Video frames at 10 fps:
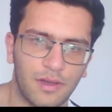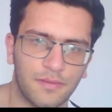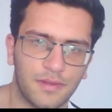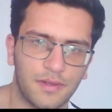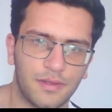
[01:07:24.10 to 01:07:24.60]

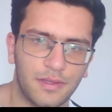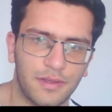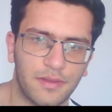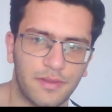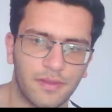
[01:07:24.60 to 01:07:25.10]
After
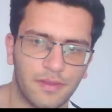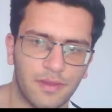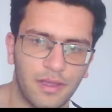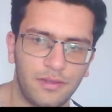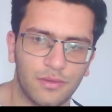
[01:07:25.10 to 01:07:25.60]

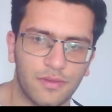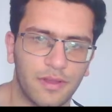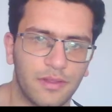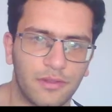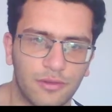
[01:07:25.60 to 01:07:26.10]
this, can you
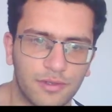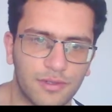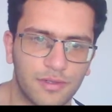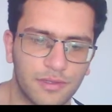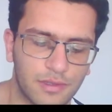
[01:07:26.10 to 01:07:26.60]
send or
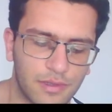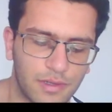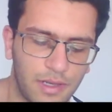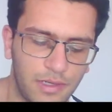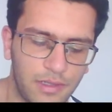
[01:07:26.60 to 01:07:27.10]

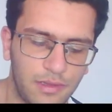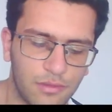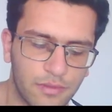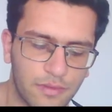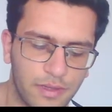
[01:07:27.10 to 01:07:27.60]
I
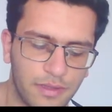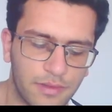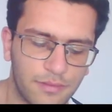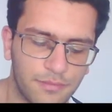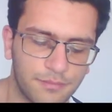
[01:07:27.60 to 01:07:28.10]
need to send?